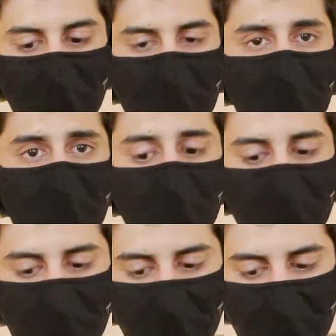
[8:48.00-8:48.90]

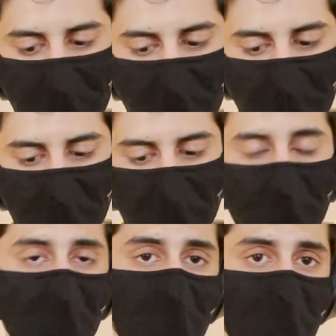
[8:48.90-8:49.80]
I think the
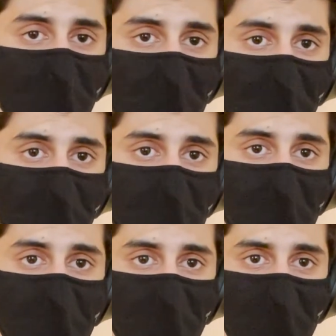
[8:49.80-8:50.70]
other thing they're also
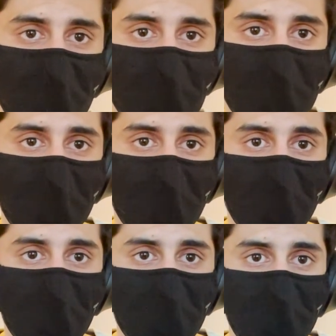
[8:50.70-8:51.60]
doing is they
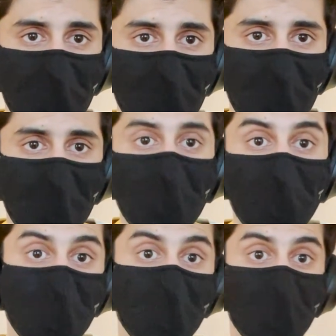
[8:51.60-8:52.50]
want
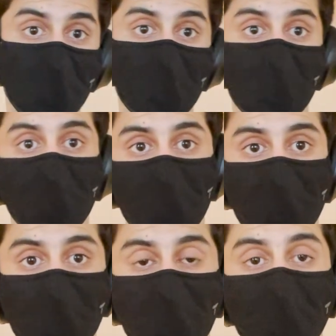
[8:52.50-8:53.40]
heavy vehicle
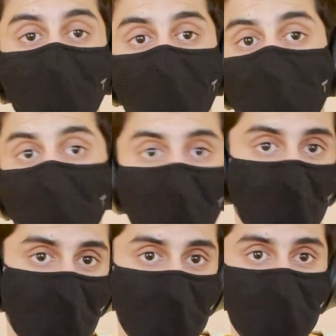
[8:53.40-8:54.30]
like
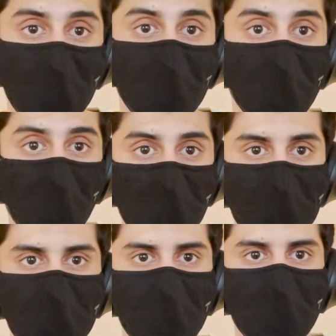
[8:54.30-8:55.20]
lorries and
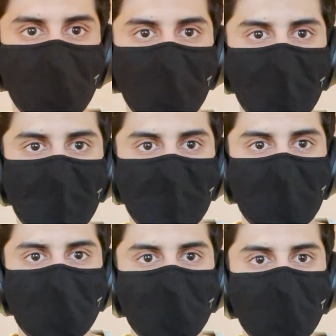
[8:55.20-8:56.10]
also
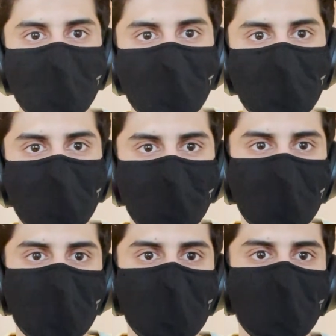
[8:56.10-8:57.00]
get
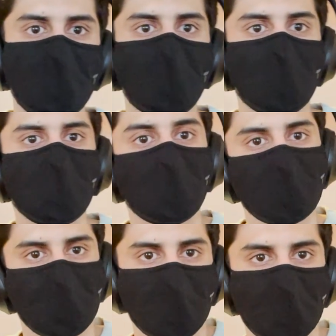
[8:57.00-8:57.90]
them to buy
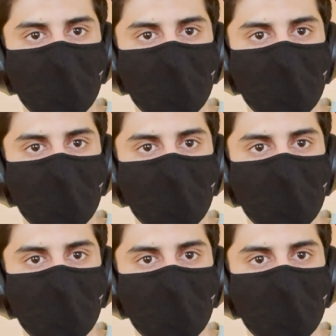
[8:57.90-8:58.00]
electric,